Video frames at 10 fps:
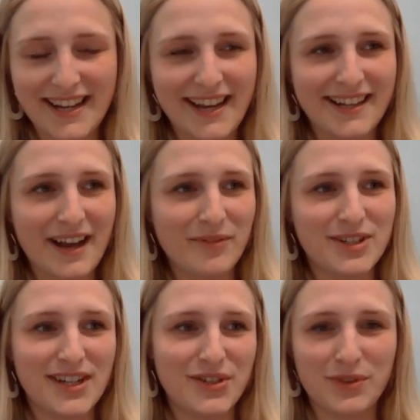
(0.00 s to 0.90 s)
And I had a
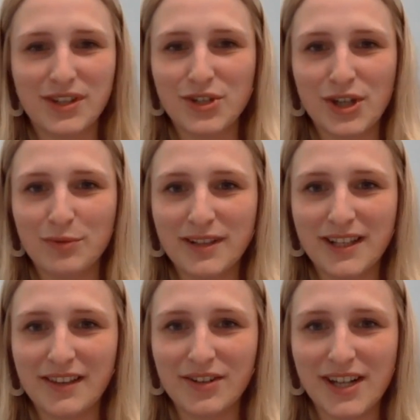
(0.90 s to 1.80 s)
conversation with a gentleman
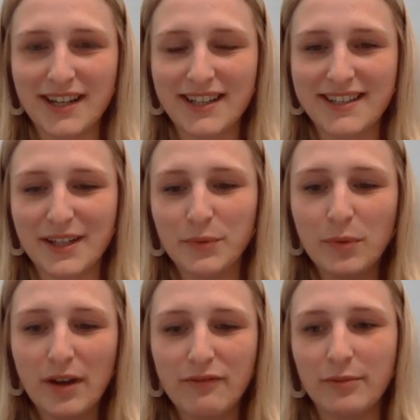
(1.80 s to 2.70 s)
the other day, and he's like,
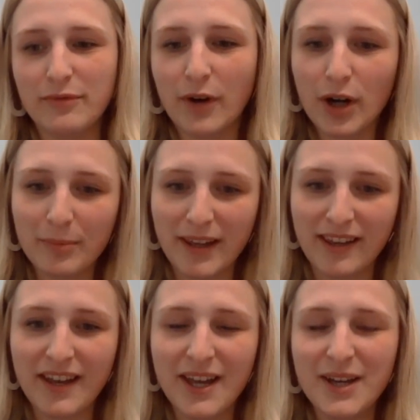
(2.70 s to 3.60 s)
we went from
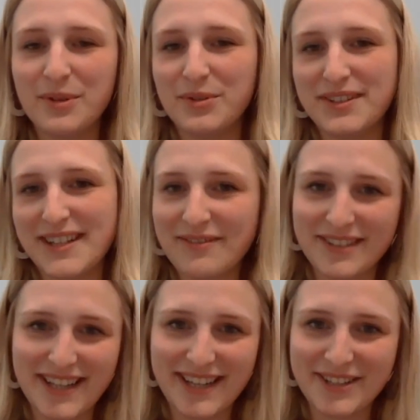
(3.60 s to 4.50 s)
farming, which was
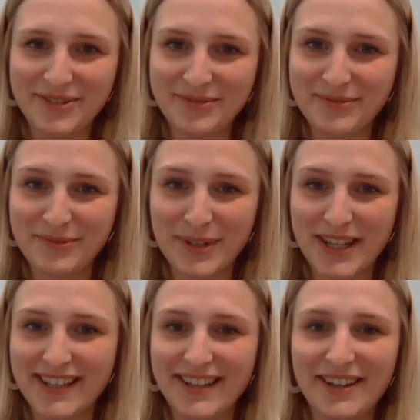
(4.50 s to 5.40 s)
7 days a
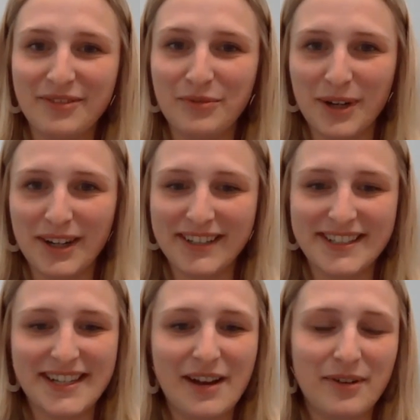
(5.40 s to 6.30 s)
week of work,
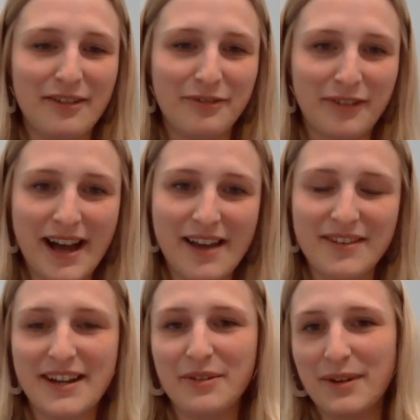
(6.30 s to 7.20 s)
to now we're at 5,
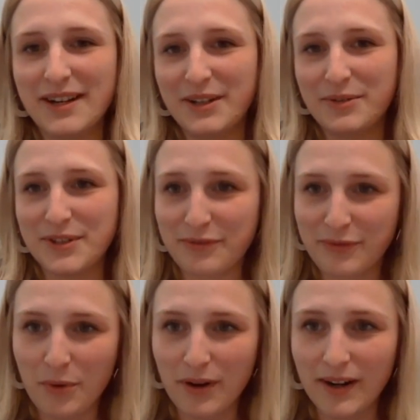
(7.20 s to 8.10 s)
and now we want to go to
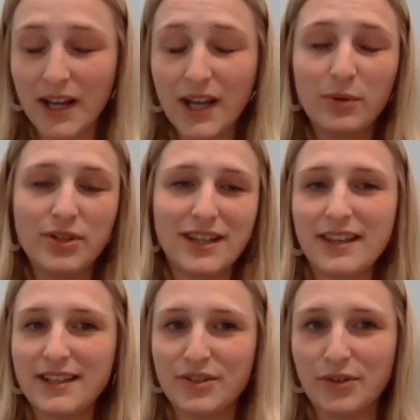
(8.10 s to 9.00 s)
4, which I
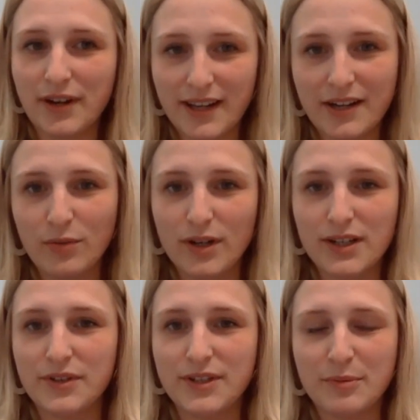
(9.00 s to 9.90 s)
think is great, and it
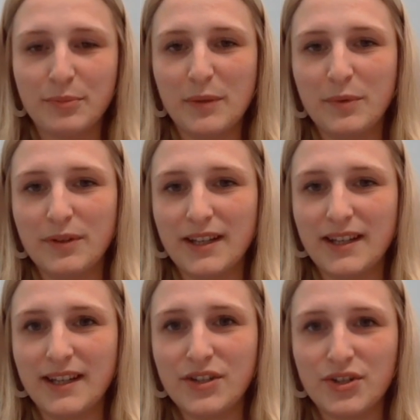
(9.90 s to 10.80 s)
works for some people
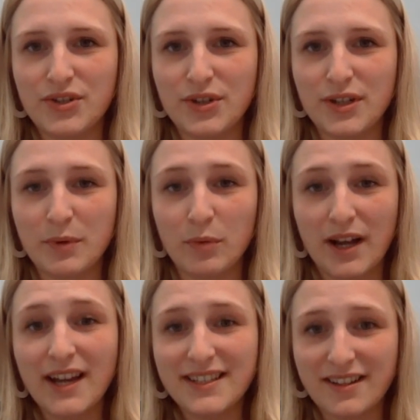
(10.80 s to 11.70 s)
in industries. But what
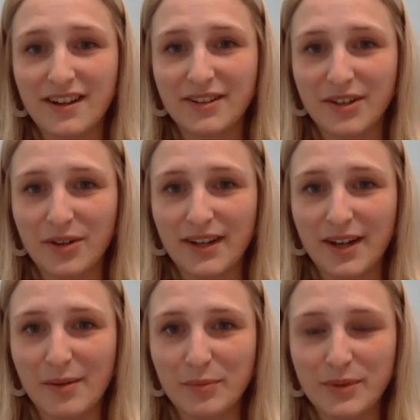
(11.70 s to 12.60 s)
I saw
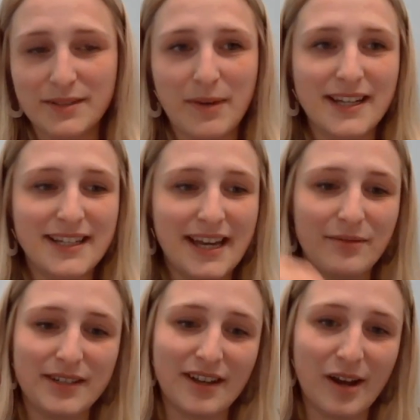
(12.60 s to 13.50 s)
growing up was my
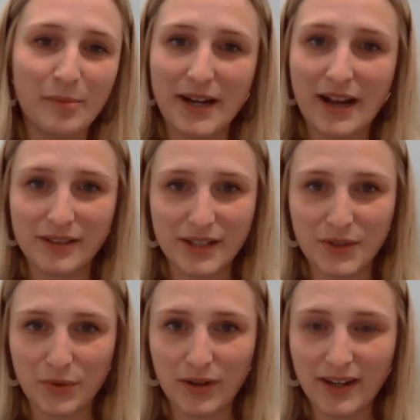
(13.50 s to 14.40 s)
dad was up and out the
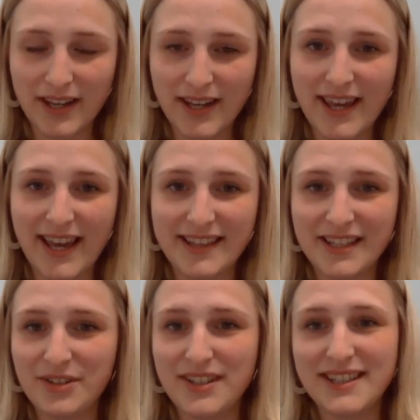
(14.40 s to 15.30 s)
door, and
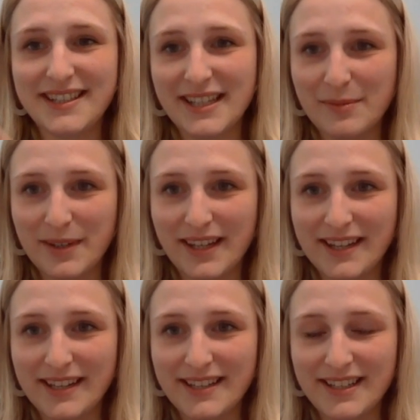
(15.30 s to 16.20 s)
then you didn't see him
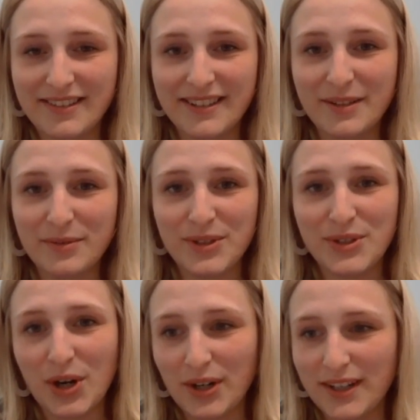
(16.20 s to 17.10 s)
again until it was
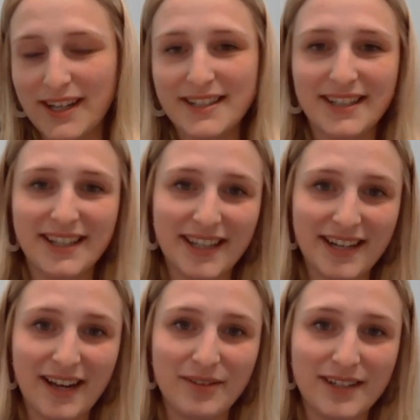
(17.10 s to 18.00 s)
dark. And as a
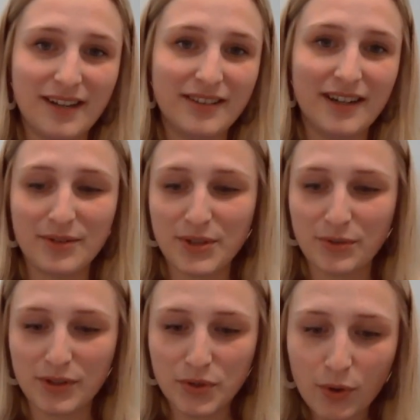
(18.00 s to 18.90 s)
kid, I was out there, I was
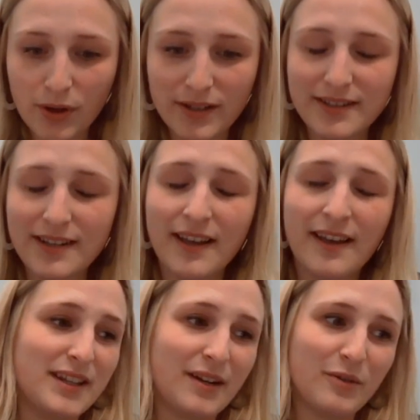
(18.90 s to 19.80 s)
doing chores,
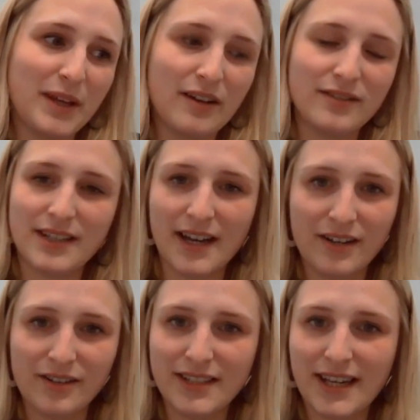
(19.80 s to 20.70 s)
but then I would be
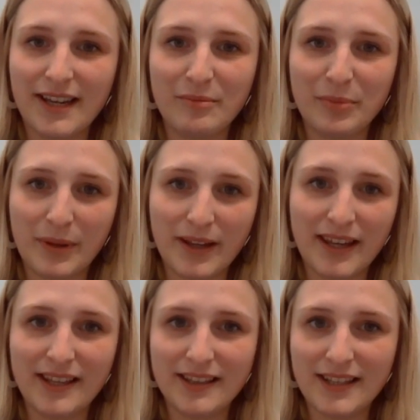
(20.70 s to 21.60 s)
outside all day and
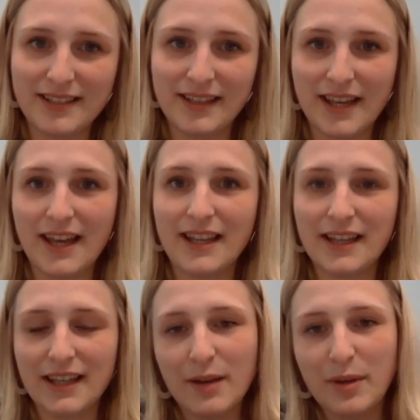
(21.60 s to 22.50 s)
playing and things like that, and
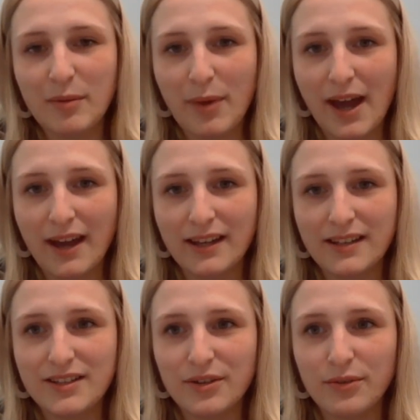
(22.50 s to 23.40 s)
then coming back.
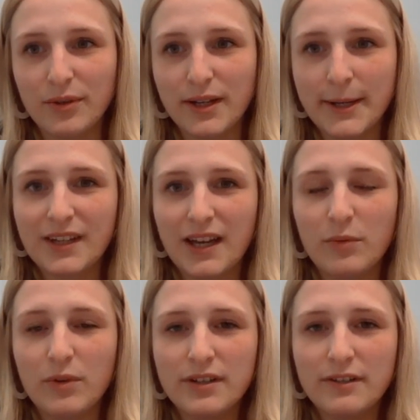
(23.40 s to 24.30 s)
And so
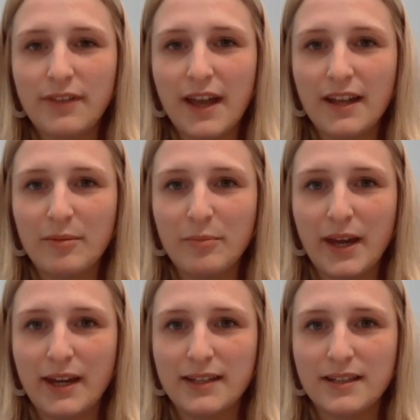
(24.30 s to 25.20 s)
I wonder if that
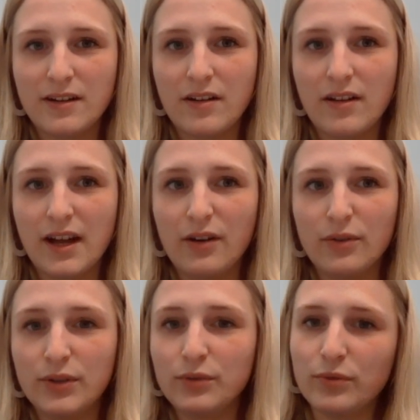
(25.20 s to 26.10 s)
impacts at all
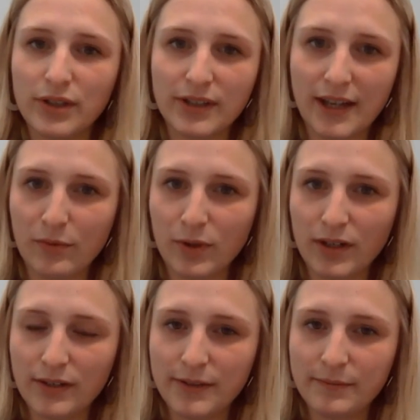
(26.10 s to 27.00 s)
how you look at
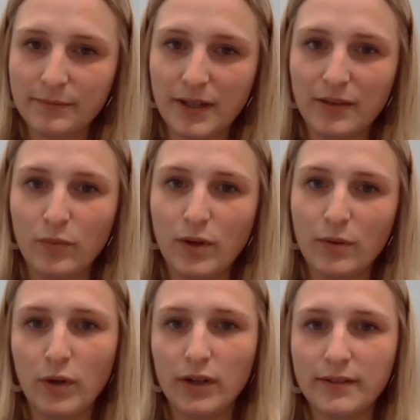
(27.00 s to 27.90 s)
work and
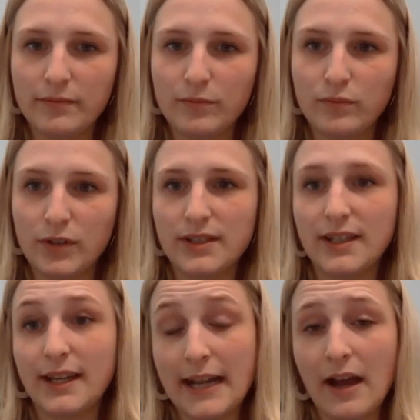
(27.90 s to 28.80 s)
what work
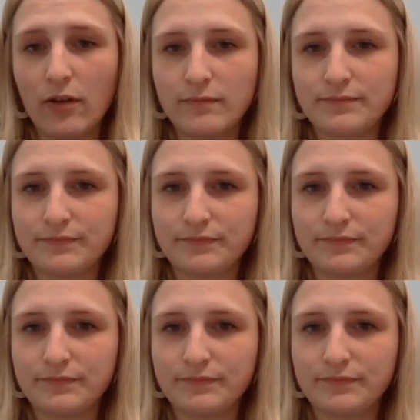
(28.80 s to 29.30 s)
looks like now.